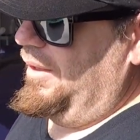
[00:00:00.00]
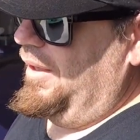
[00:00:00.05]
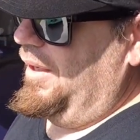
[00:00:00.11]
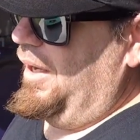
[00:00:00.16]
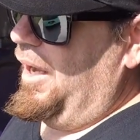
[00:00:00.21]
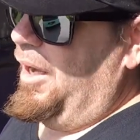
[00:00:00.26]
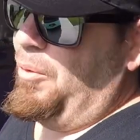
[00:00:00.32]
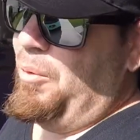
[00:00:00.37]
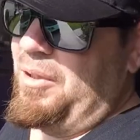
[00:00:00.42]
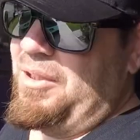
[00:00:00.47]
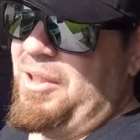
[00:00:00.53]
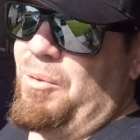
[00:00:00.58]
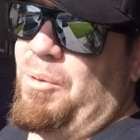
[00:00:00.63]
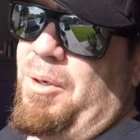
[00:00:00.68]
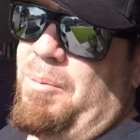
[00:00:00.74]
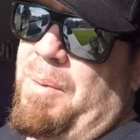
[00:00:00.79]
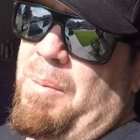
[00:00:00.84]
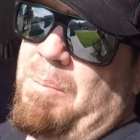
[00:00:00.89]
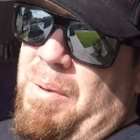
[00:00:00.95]
I wish it
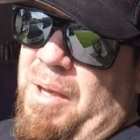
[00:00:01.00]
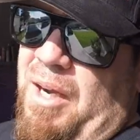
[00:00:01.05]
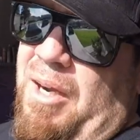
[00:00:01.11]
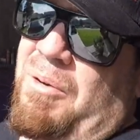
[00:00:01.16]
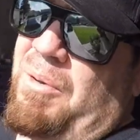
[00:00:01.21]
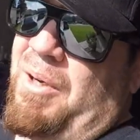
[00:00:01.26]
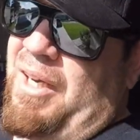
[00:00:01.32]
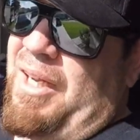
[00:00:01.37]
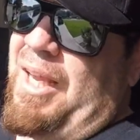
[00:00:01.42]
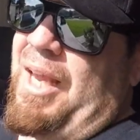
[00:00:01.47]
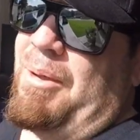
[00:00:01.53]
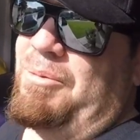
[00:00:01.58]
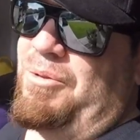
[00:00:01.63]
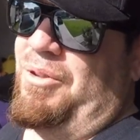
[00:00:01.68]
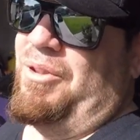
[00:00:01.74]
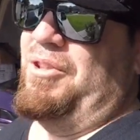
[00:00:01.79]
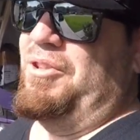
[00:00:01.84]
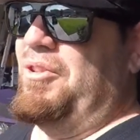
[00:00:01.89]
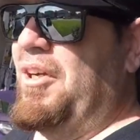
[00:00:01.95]
would have been better when it came
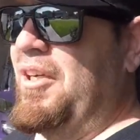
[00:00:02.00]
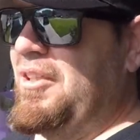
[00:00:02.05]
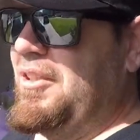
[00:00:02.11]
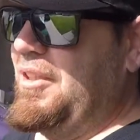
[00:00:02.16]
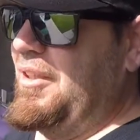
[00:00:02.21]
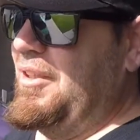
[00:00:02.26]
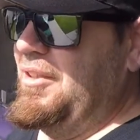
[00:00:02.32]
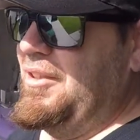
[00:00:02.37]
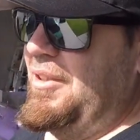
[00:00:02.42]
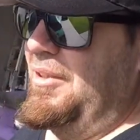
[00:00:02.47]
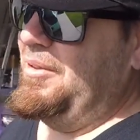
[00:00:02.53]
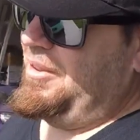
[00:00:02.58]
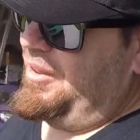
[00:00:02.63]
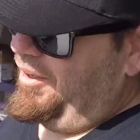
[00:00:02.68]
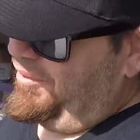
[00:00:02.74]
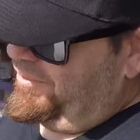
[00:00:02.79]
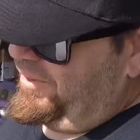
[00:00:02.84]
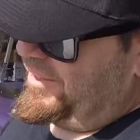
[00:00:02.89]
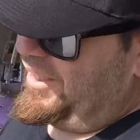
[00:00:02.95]
to instructions and
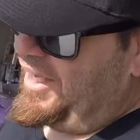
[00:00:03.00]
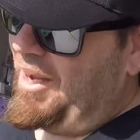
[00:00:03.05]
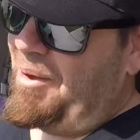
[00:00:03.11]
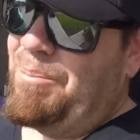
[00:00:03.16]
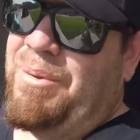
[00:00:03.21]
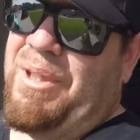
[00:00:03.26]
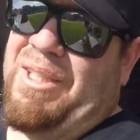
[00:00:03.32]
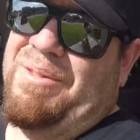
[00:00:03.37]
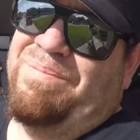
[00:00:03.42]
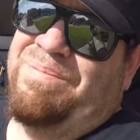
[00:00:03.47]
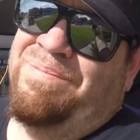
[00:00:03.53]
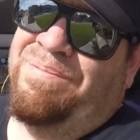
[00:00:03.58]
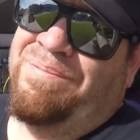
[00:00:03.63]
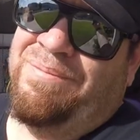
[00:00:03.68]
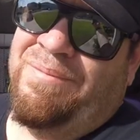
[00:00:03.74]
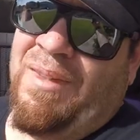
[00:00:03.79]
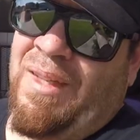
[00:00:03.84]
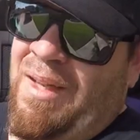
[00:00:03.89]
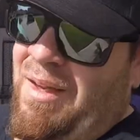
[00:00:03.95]
stuff like that, but
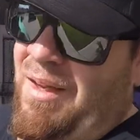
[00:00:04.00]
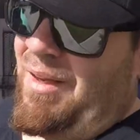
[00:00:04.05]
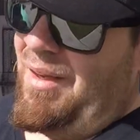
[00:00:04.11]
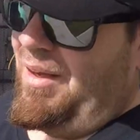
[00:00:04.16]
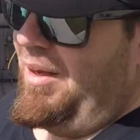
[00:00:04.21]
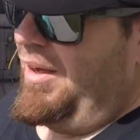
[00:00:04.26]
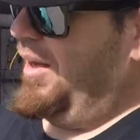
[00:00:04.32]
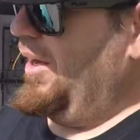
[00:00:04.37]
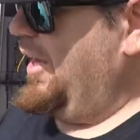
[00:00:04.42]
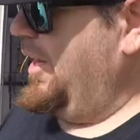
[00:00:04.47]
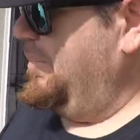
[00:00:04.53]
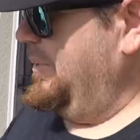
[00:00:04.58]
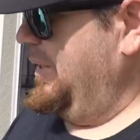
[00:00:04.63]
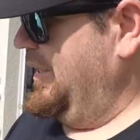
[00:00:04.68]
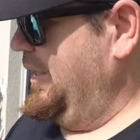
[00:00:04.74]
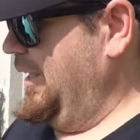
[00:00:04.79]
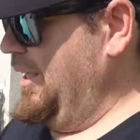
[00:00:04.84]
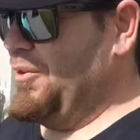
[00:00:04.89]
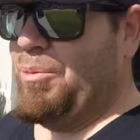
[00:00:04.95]
I
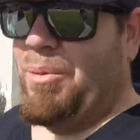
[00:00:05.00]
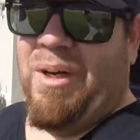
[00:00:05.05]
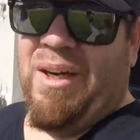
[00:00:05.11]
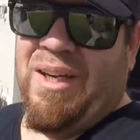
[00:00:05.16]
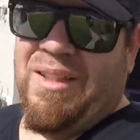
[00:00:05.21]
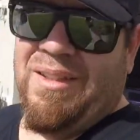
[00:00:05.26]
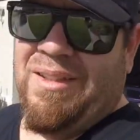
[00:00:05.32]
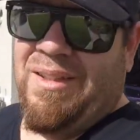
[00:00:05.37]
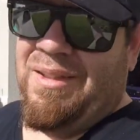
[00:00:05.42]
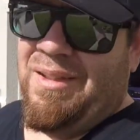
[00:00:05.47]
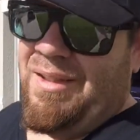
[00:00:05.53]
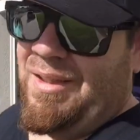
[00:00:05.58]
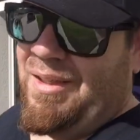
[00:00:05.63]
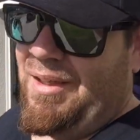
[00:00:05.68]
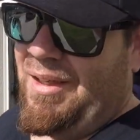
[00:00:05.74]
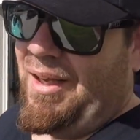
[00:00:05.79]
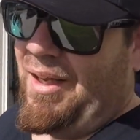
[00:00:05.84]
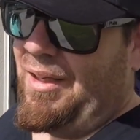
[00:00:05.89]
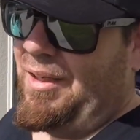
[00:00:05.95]
mean, it's what it is.
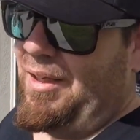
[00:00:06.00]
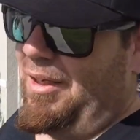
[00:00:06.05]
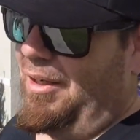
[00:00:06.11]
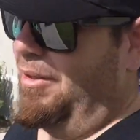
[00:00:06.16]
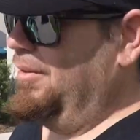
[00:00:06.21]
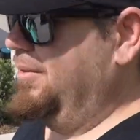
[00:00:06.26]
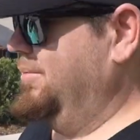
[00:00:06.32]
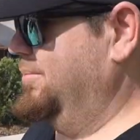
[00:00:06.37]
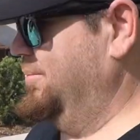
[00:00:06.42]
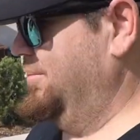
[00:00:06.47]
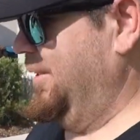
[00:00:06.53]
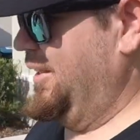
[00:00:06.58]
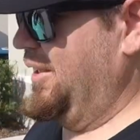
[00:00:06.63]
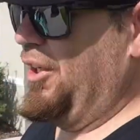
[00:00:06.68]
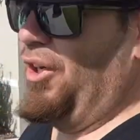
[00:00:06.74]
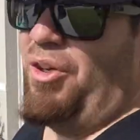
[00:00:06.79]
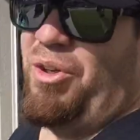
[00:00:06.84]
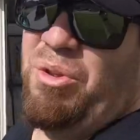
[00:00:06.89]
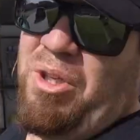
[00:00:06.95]

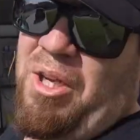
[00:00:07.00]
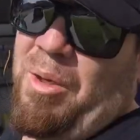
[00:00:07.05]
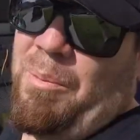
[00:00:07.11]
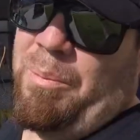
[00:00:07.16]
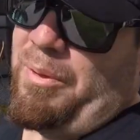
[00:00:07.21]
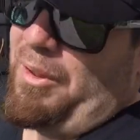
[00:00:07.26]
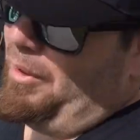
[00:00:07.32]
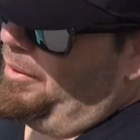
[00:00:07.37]
They're a new company.